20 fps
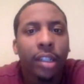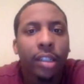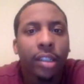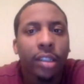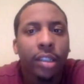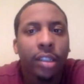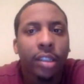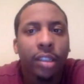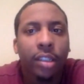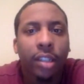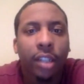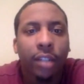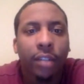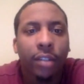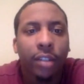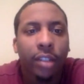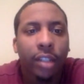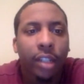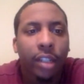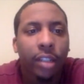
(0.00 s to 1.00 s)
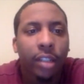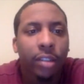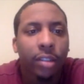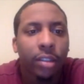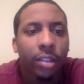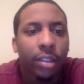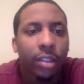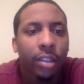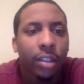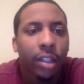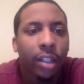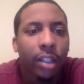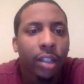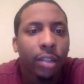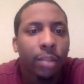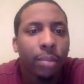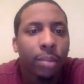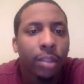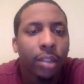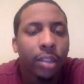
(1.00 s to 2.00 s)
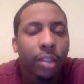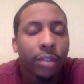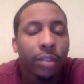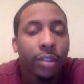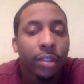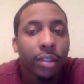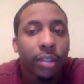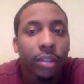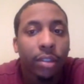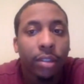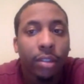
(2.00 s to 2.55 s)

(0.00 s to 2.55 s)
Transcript: it's just covered that joint. Yo, I couldn't believe it.